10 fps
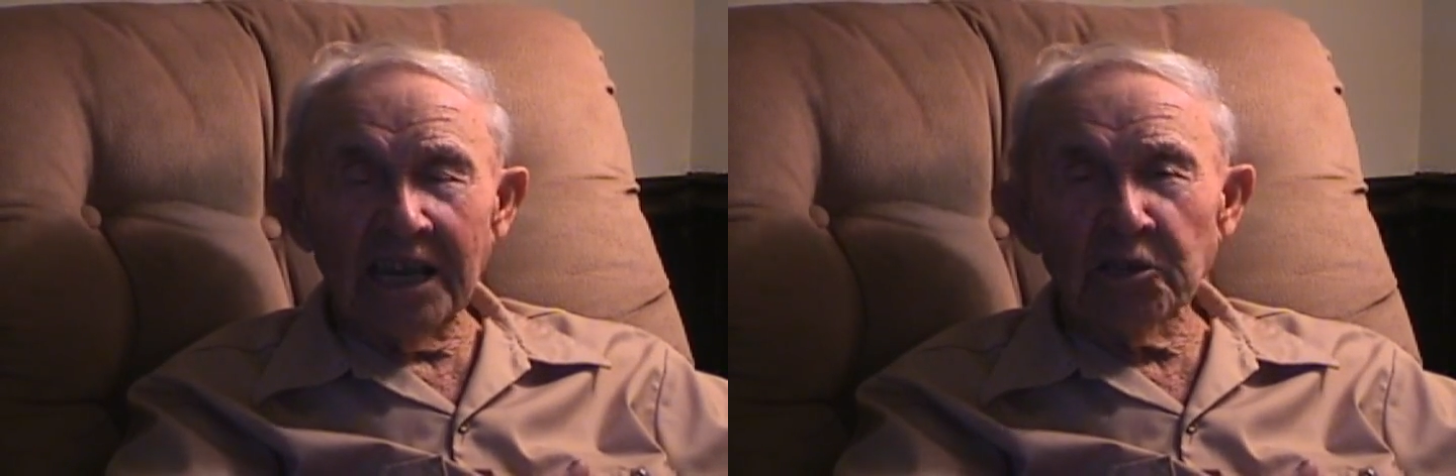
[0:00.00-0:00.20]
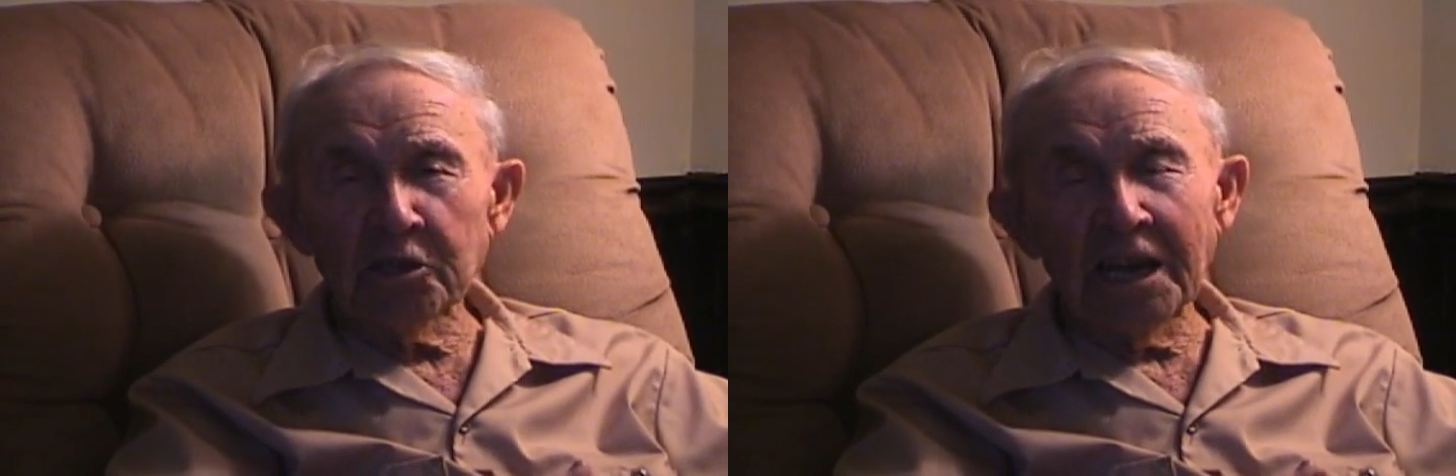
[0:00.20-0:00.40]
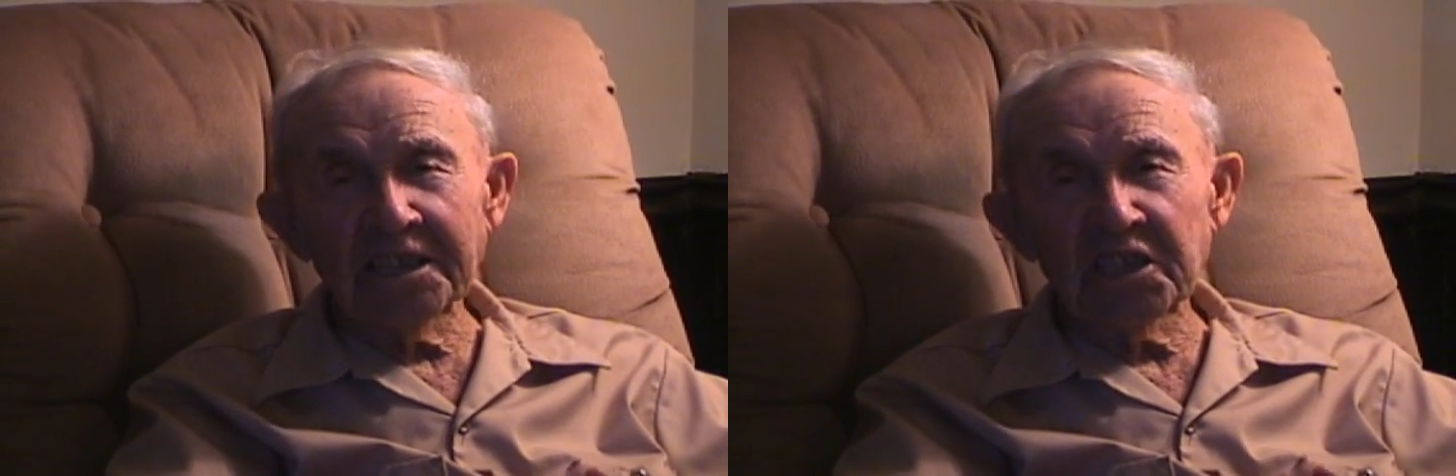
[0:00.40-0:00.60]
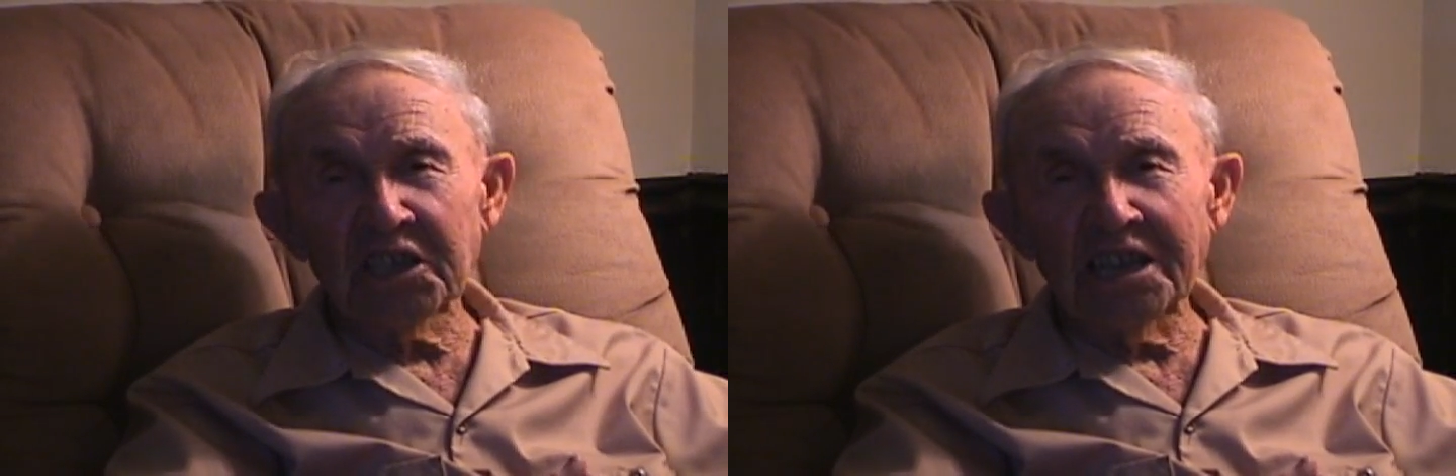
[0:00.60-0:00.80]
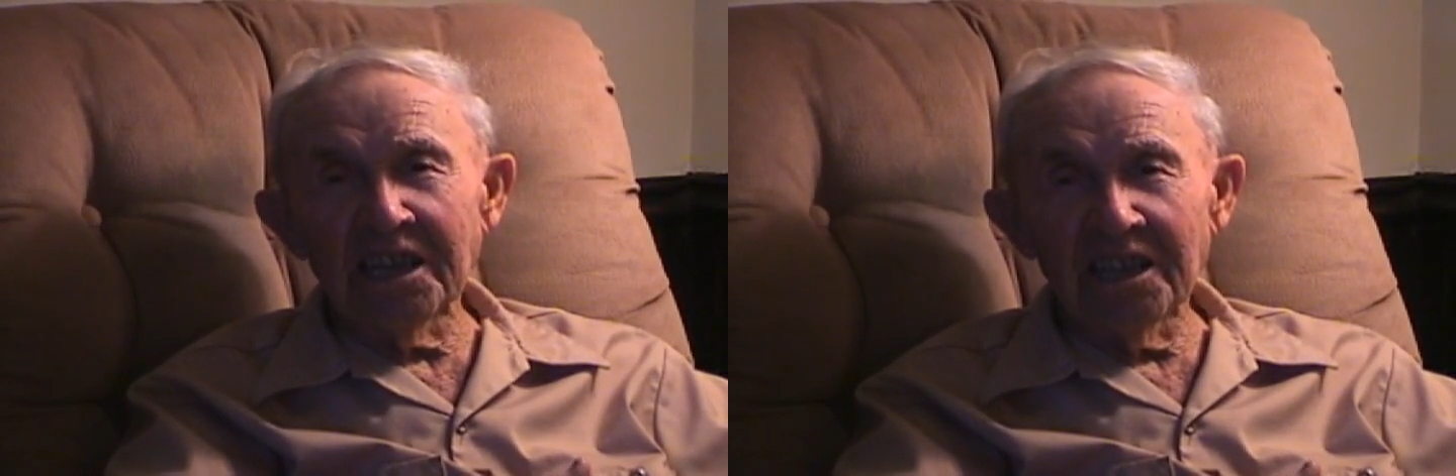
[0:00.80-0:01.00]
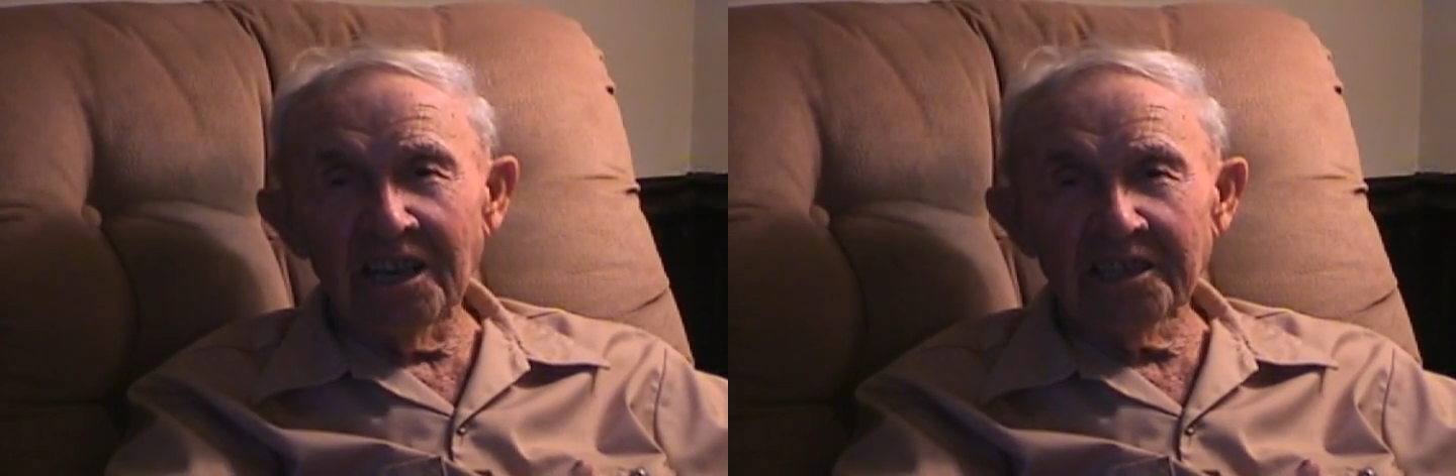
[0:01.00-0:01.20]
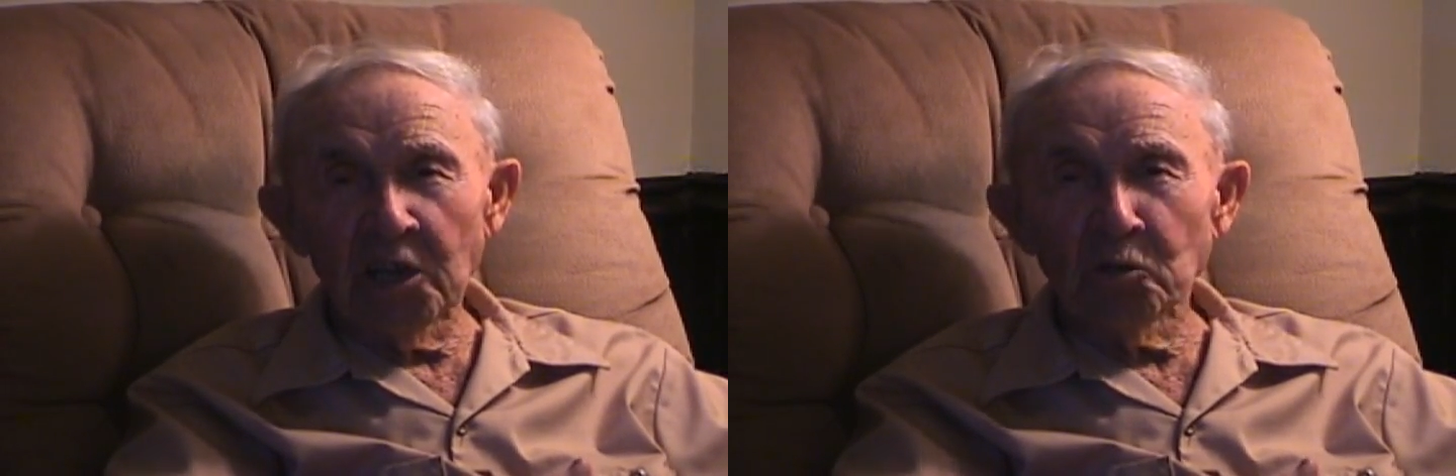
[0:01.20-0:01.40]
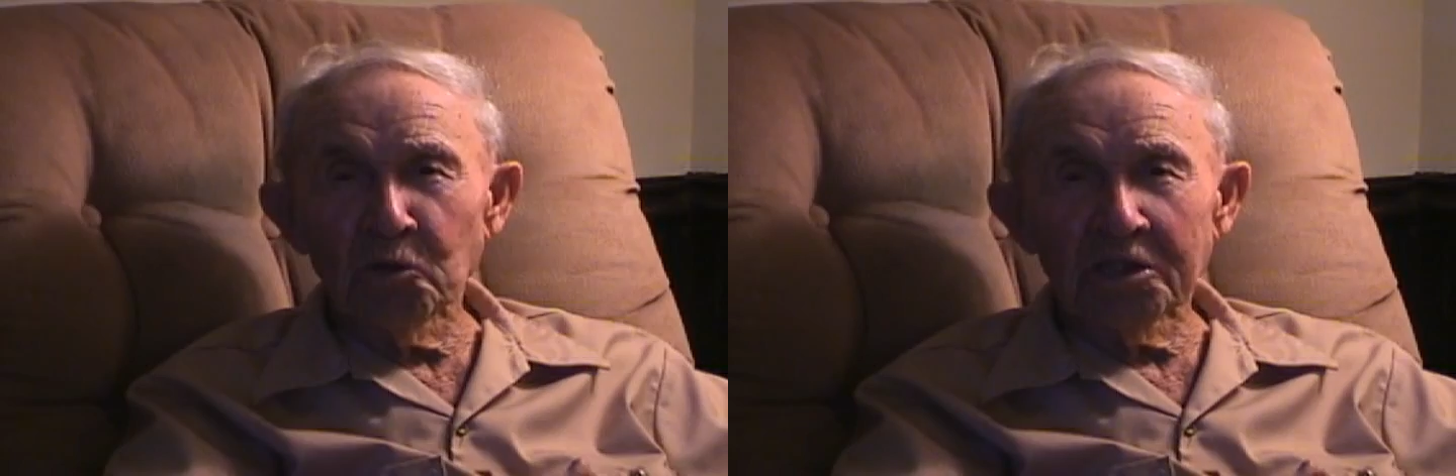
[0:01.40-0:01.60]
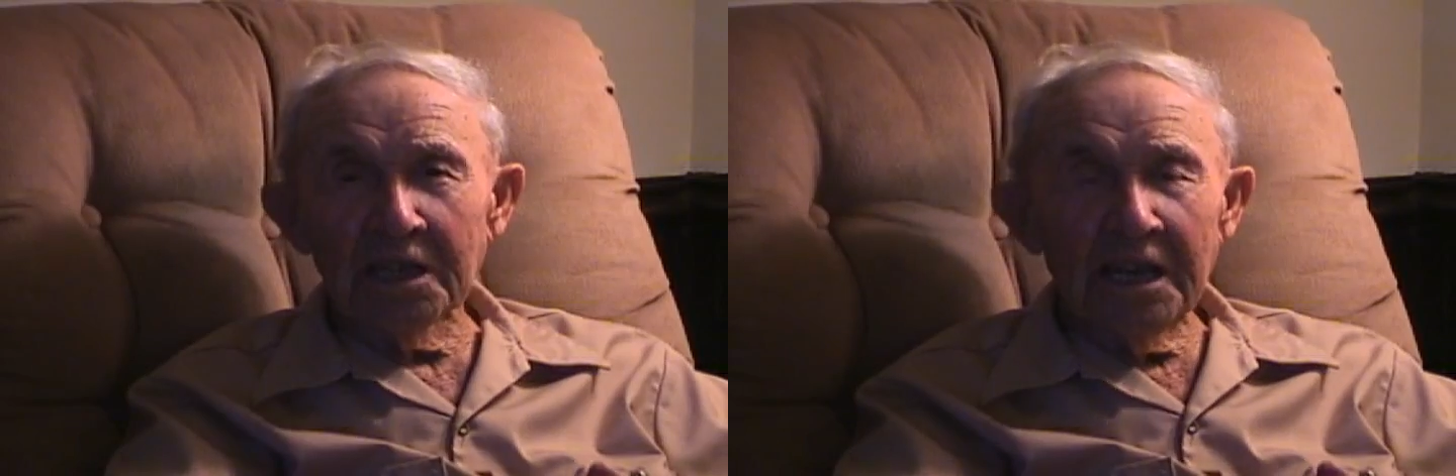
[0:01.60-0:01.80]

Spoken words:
I used to like to skate a lot, coast.